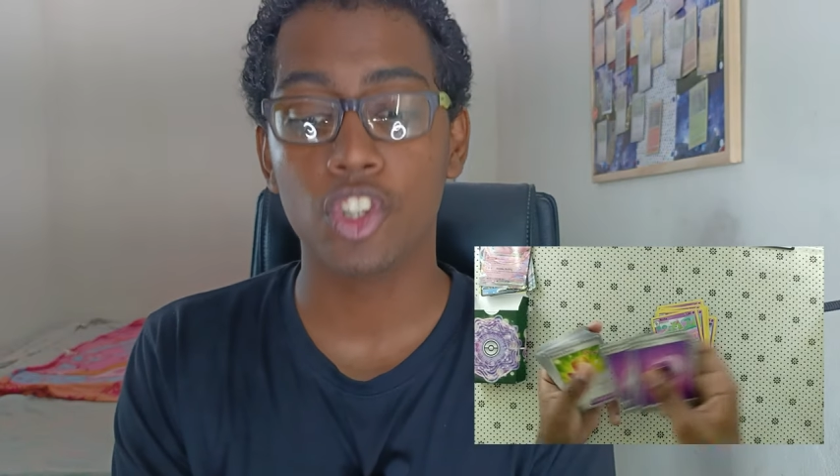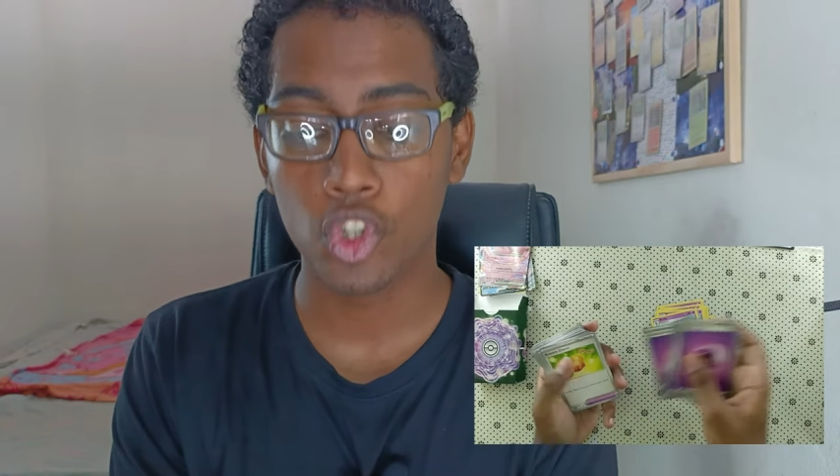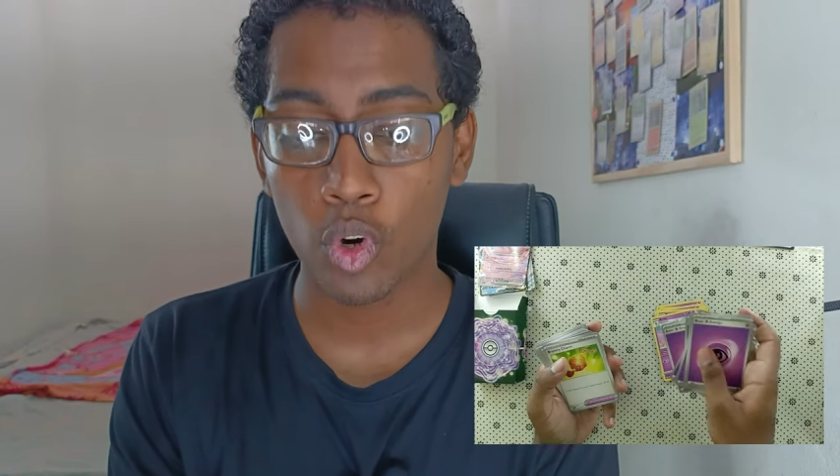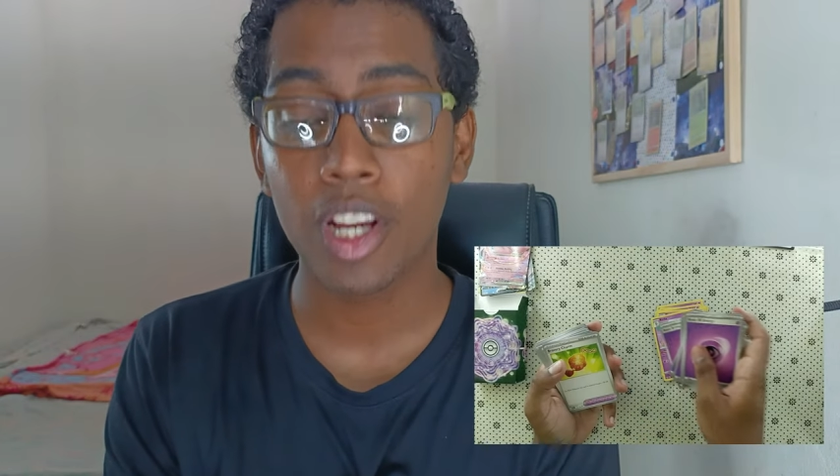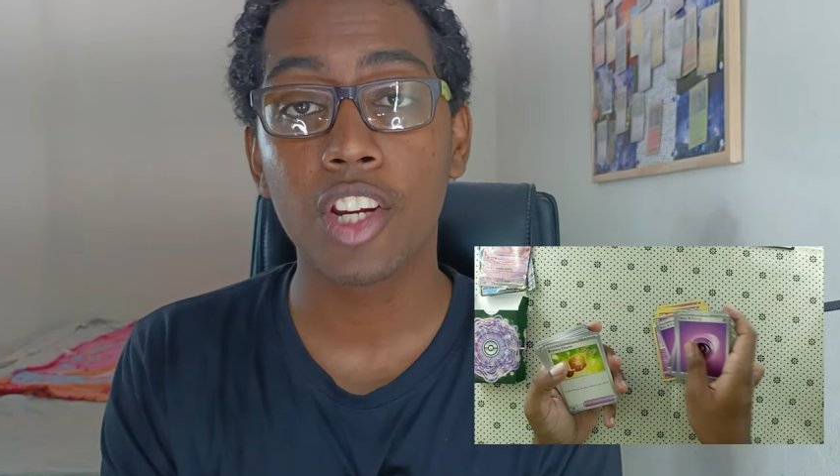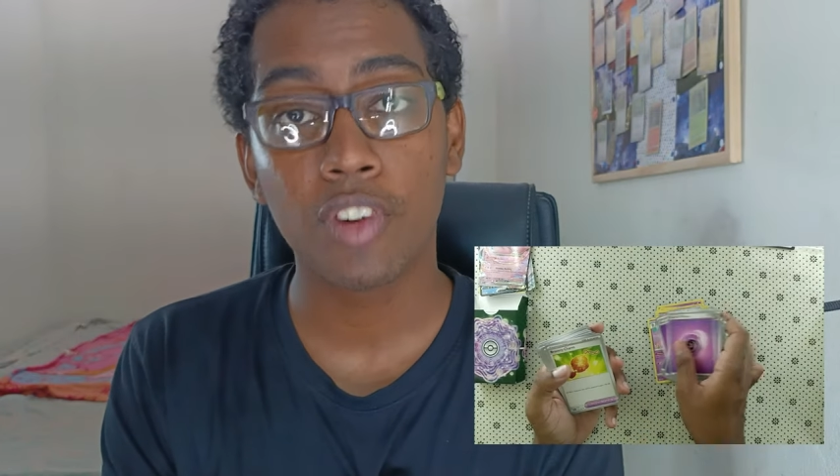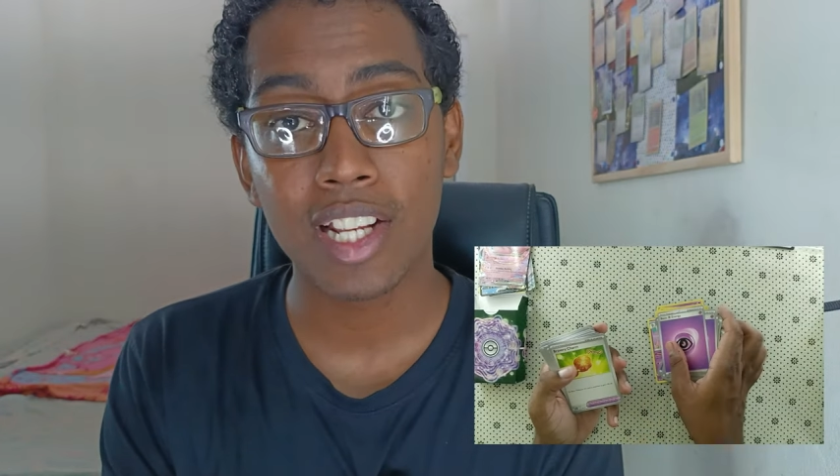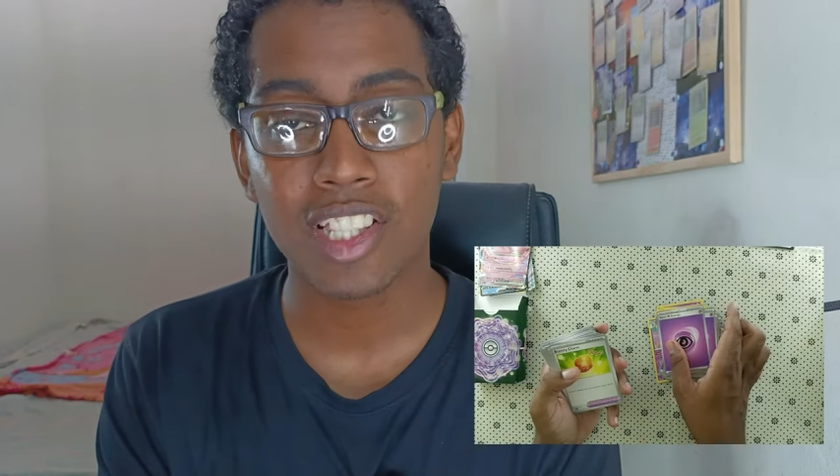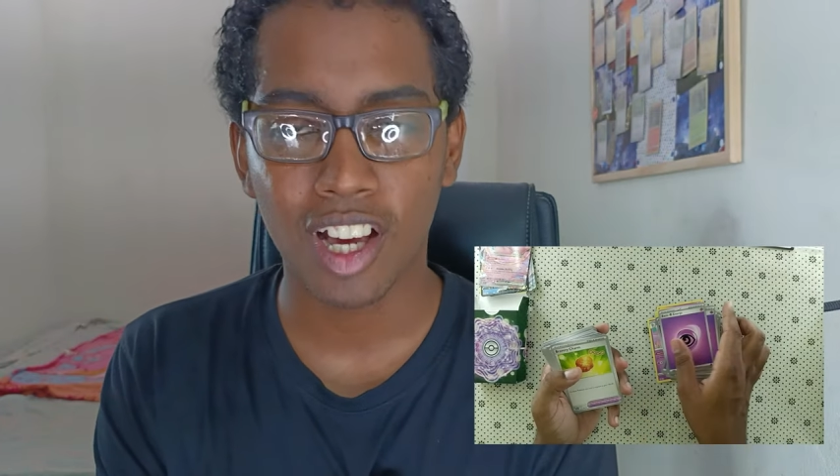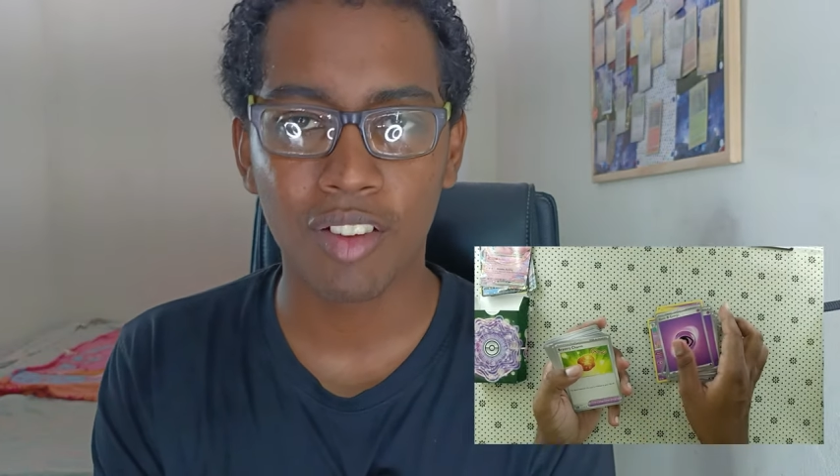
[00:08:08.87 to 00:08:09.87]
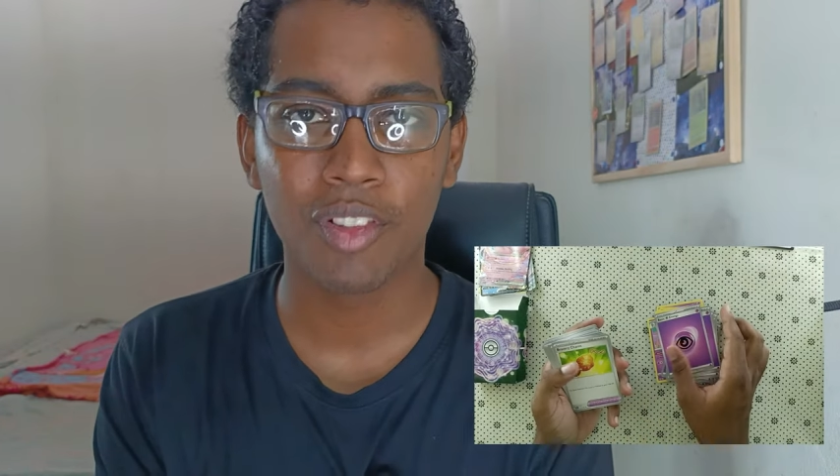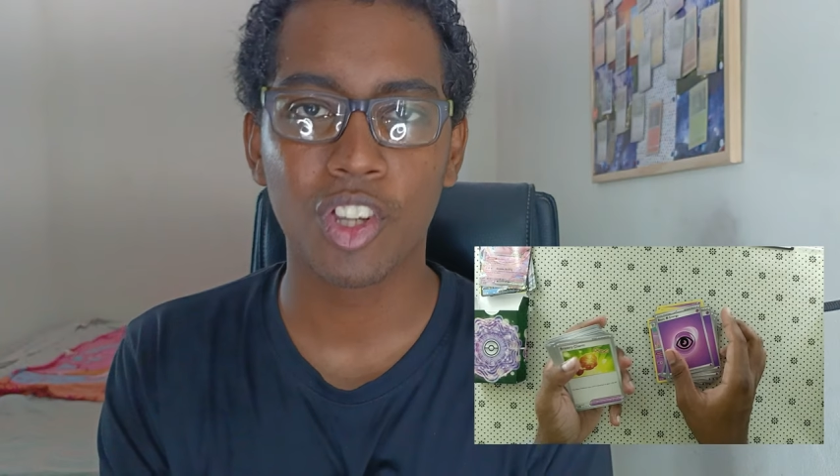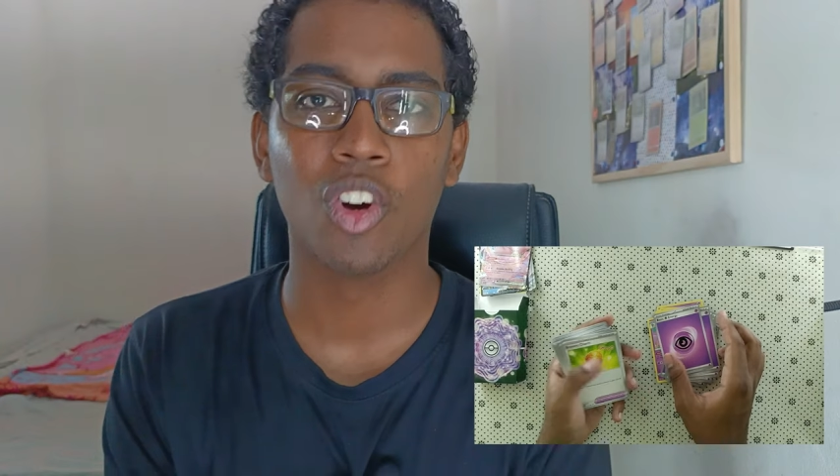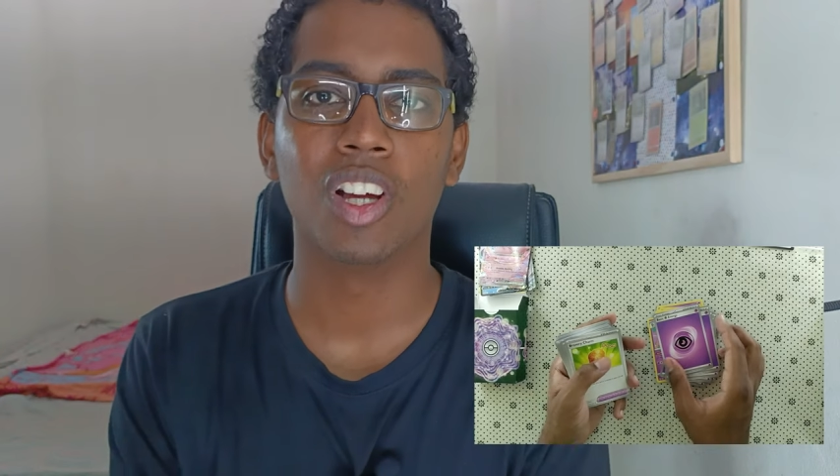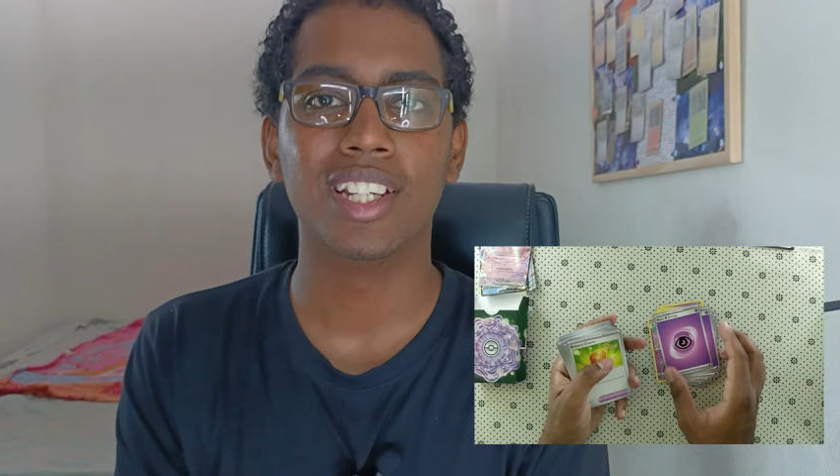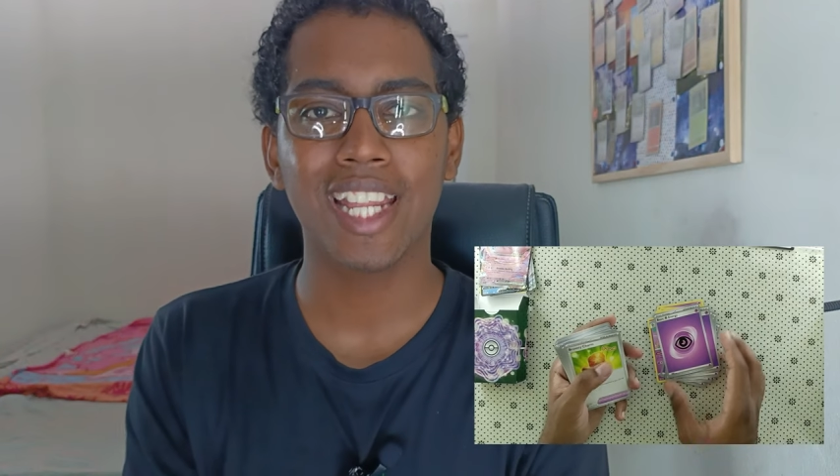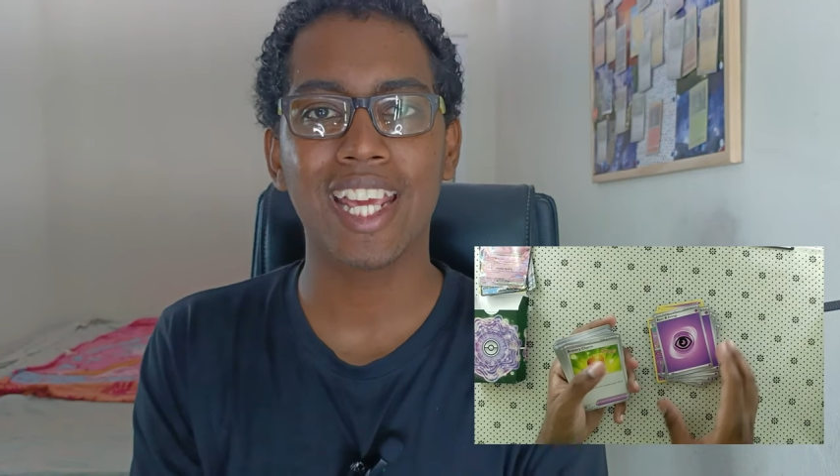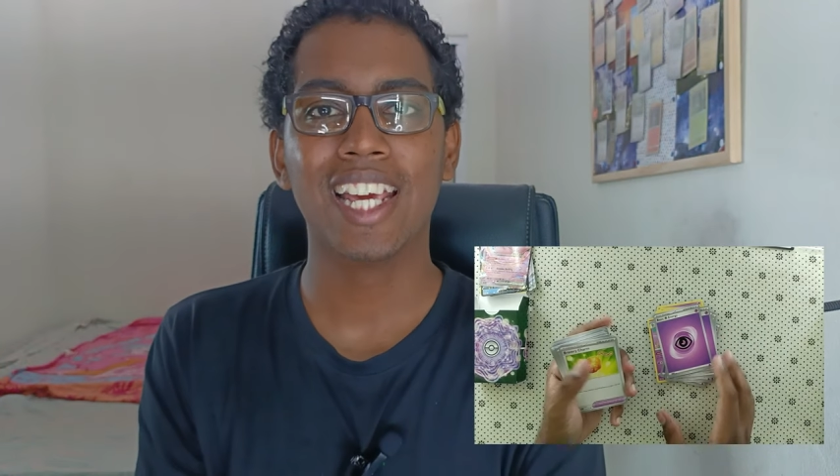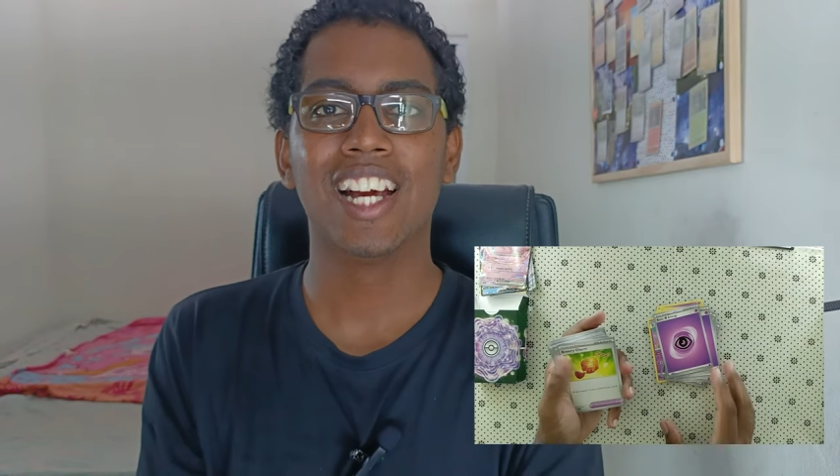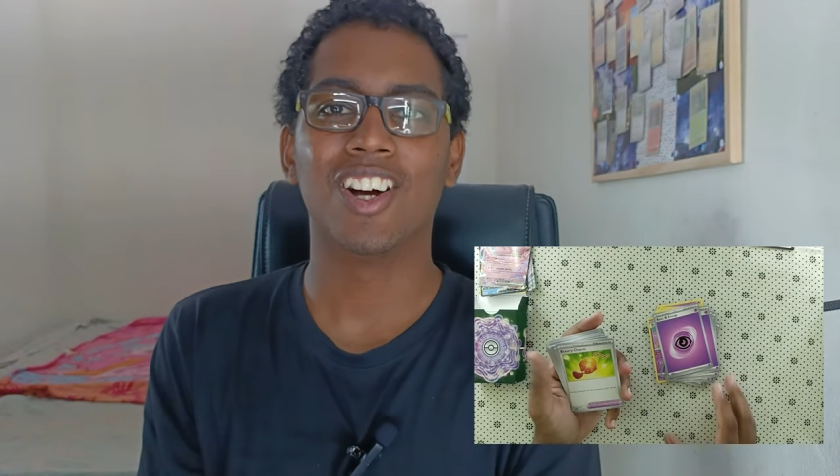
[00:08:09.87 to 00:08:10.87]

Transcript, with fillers: enjoy the rest of your day.